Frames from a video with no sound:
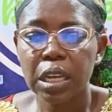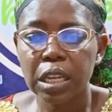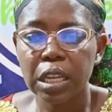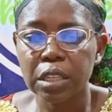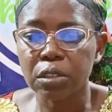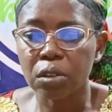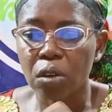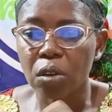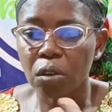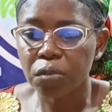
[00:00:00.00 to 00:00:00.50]

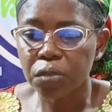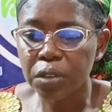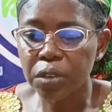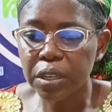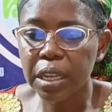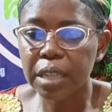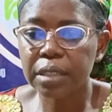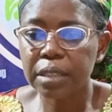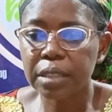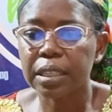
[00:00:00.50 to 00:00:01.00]
It's
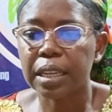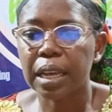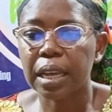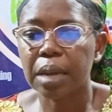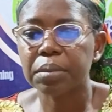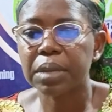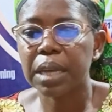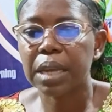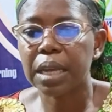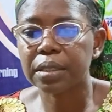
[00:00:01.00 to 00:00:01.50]
convenient, it
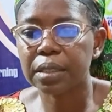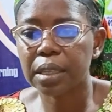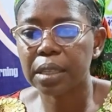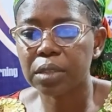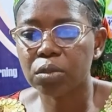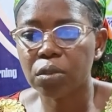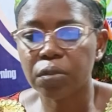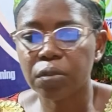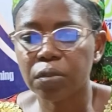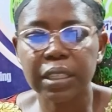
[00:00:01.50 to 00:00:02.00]
can be
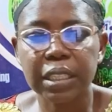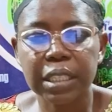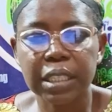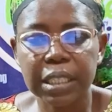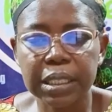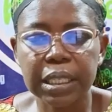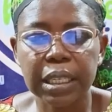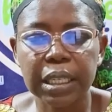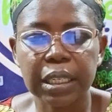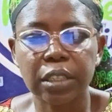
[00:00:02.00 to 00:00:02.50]
accessed over the
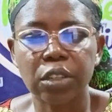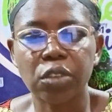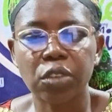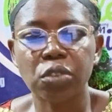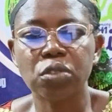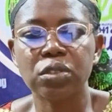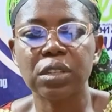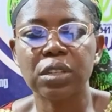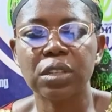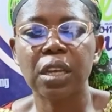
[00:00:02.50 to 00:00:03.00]
internet. The
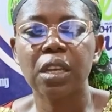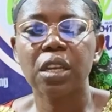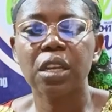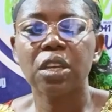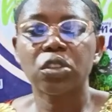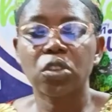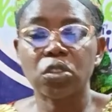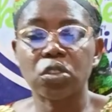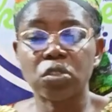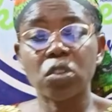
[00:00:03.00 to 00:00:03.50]
user
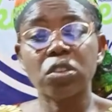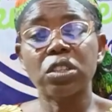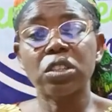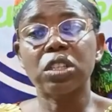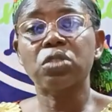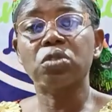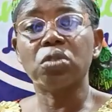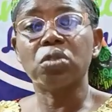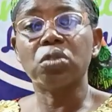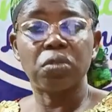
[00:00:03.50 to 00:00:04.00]
does not
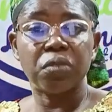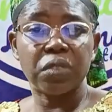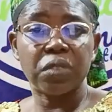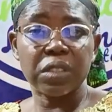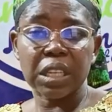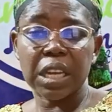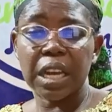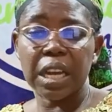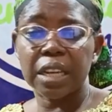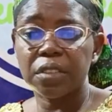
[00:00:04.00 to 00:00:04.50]
need to
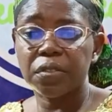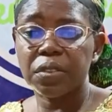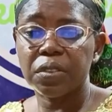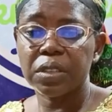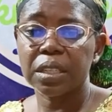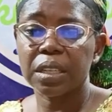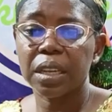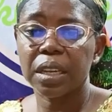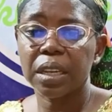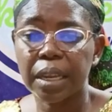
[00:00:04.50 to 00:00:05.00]
physically
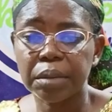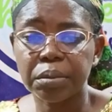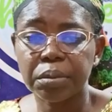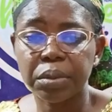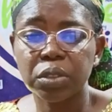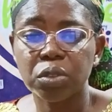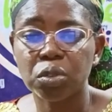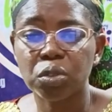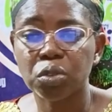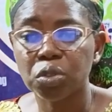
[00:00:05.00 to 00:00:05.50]
visit the
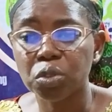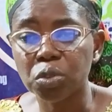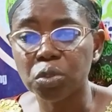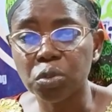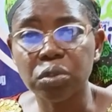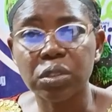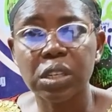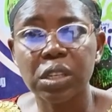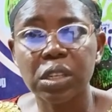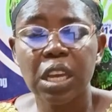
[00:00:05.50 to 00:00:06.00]
library to
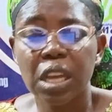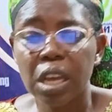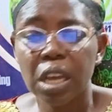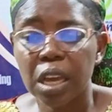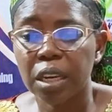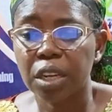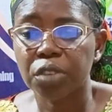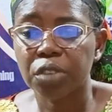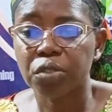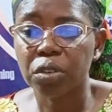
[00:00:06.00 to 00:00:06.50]
use
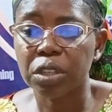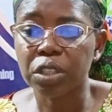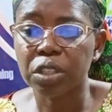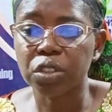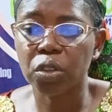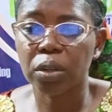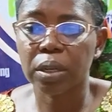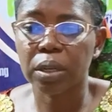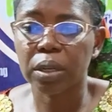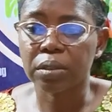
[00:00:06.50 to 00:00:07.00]

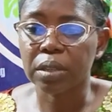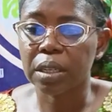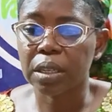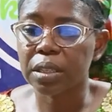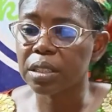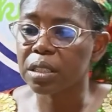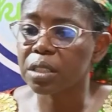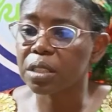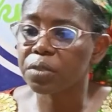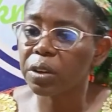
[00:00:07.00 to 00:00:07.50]
electronic journals. And
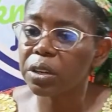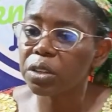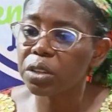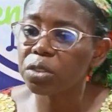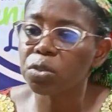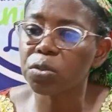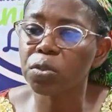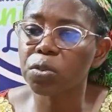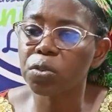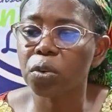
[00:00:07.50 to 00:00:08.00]
this is
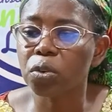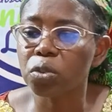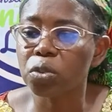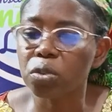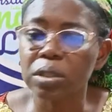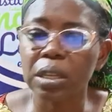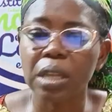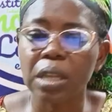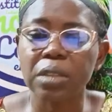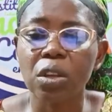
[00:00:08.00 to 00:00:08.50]
very useful for
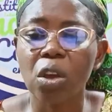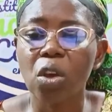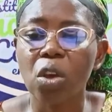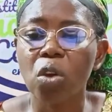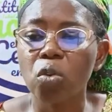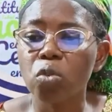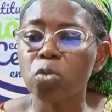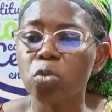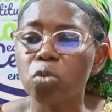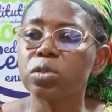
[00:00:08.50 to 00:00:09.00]
users
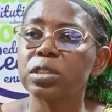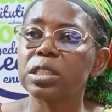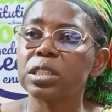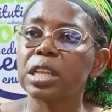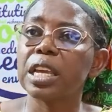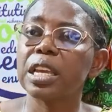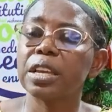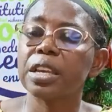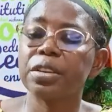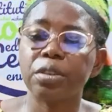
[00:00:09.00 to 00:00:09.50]
who
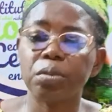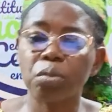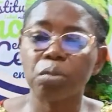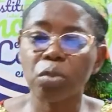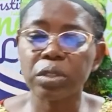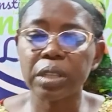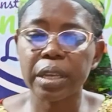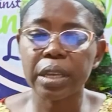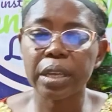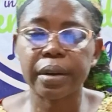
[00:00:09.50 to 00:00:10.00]
stay in
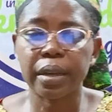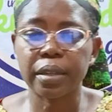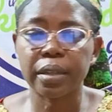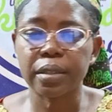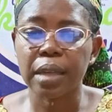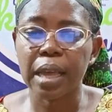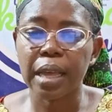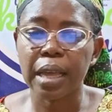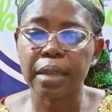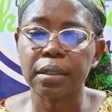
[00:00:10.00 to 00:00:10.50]
remote
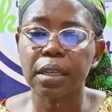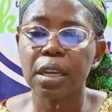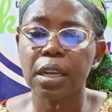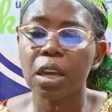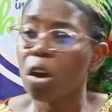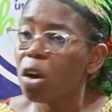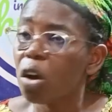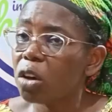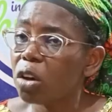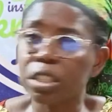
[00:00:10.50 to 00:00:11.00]
areas, and
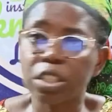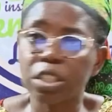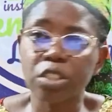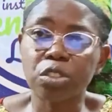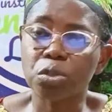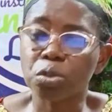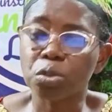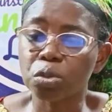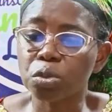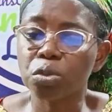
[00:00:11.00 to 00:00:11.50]
all they need
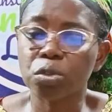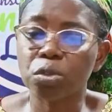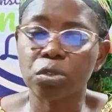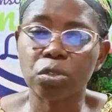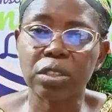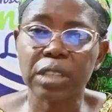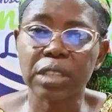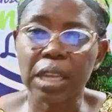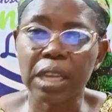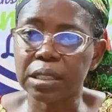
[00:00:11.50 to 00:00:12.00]
to do to
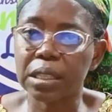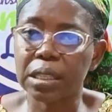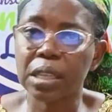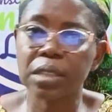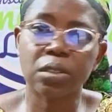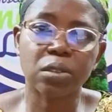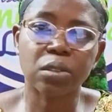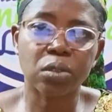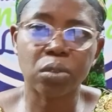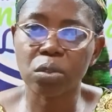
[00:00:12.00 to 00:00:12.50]
just
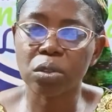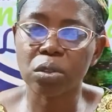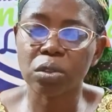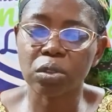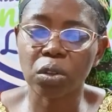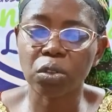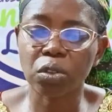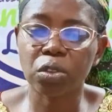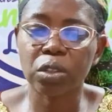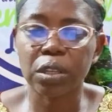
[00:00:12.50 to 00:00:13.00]
access
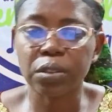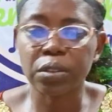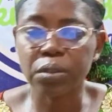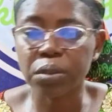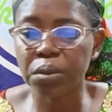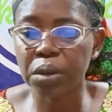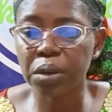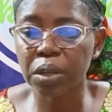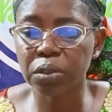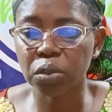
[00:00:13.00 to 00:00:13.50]
such
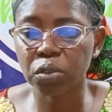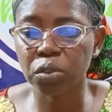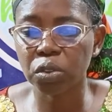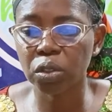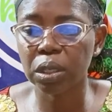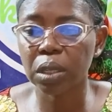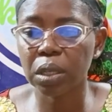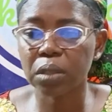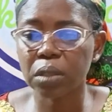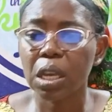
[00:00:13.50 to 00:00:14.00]
serials or
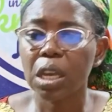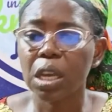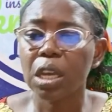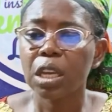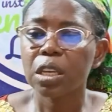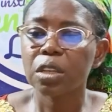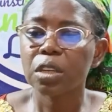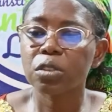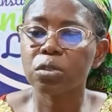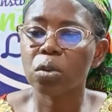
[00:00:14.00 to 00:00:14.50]
journals
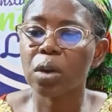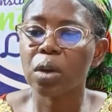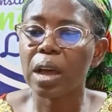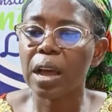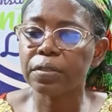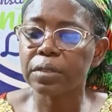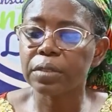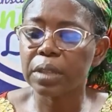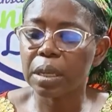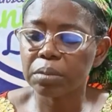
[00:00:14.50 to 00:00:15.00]
is to
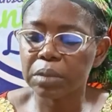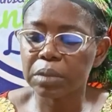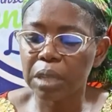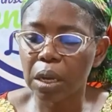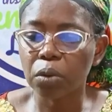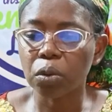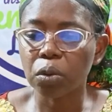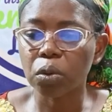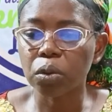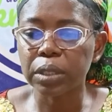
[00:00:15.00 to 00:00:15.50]
have them
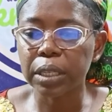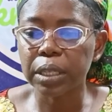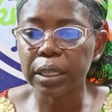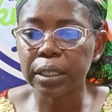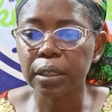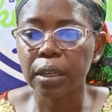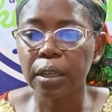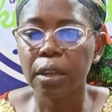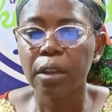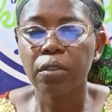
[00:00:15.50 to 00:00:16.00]

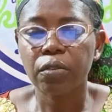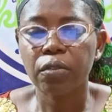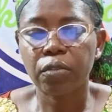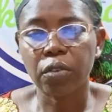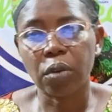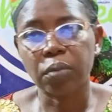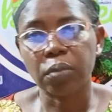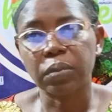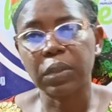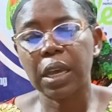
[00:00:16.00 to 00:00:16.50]
downloaded
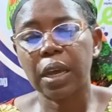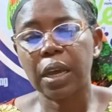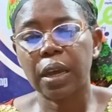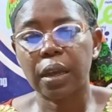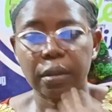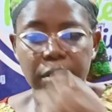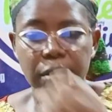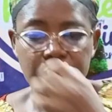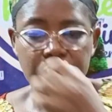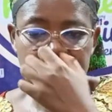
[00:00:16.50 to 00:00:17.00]
from
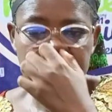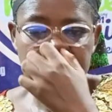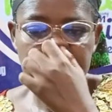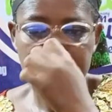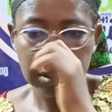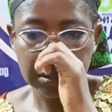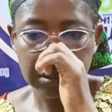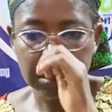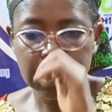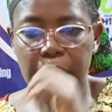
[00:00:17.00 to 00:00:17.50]
their
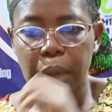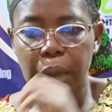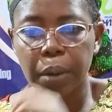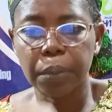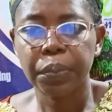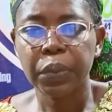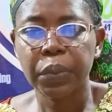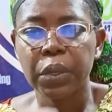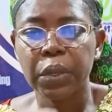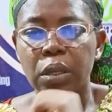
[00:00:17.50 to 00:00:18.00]
systems.
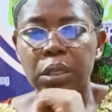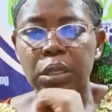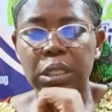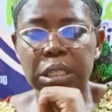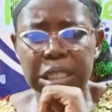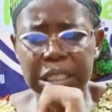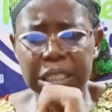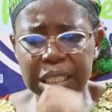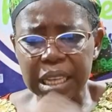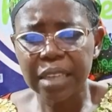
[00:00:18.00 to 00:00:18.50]
Now,
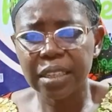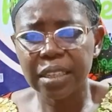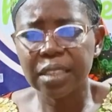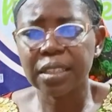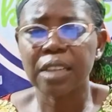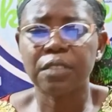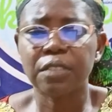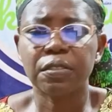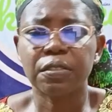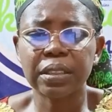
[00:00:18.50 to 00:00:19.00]
is there a
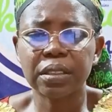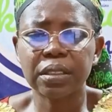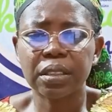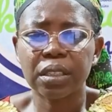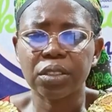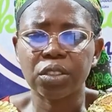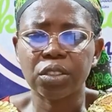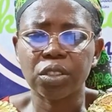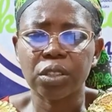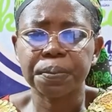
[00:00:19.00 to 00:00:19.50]

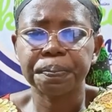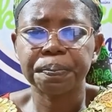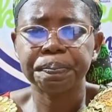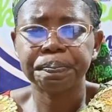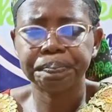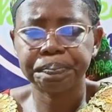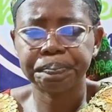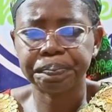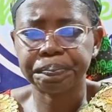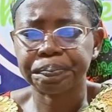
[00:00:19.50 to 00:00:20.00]
disadvantage?
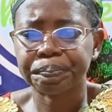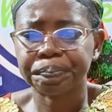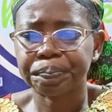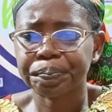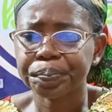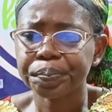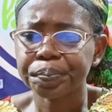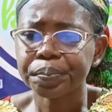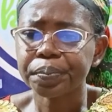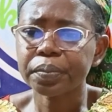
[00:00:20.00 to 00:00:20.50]

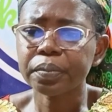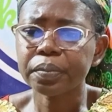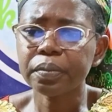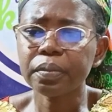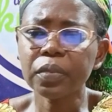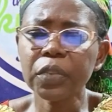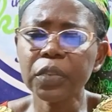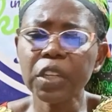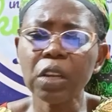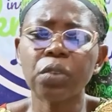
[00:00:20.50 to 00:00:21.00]

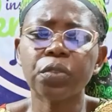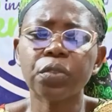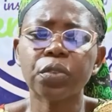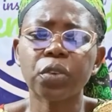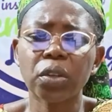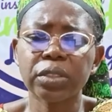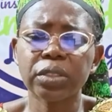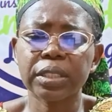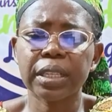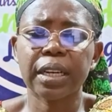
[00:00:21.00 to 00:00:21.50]
Of
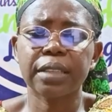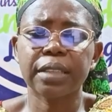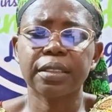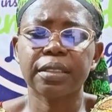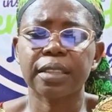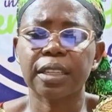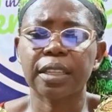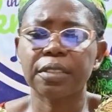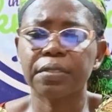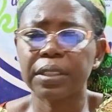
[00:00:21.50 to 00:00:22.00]
course, there are
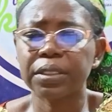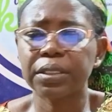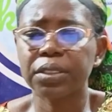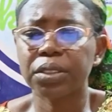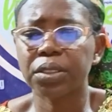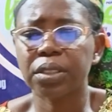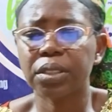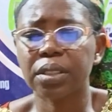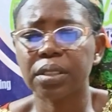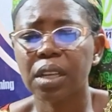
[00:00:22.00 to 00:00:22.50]

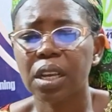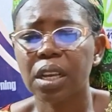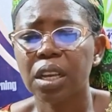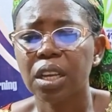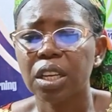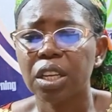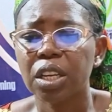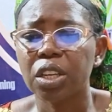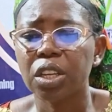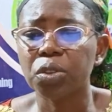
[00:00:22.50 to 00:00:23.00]
disadvantages
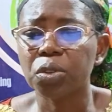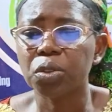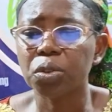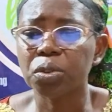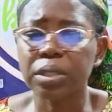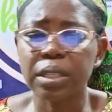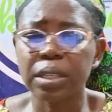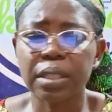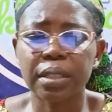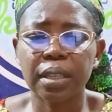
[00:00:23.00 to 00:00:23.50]
in
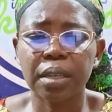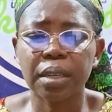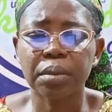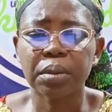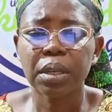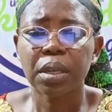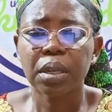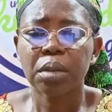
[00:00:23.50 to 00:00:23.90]
using them